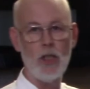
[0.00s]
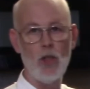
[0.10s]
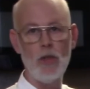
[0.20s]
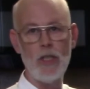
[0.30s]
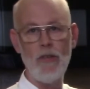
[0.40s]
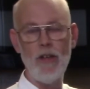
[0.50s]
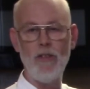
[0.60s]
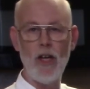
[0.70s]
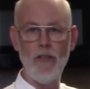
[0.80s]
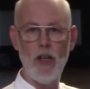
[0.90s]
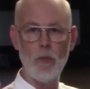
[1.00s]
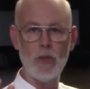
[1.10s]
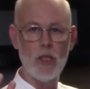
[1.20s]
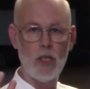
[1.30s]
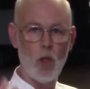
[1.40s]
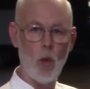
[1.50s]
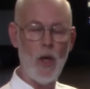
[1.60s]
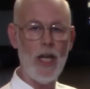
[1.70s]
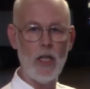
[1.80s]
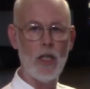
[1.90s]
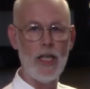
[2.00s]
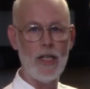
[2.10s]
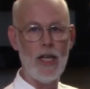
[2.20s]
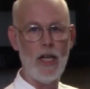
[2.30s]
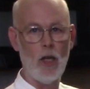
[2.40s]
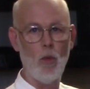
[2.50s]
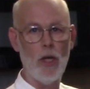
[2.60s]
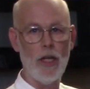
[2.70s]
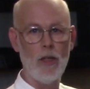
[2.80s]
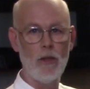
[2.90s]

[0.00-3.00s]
275 helps to coagulate that egg white.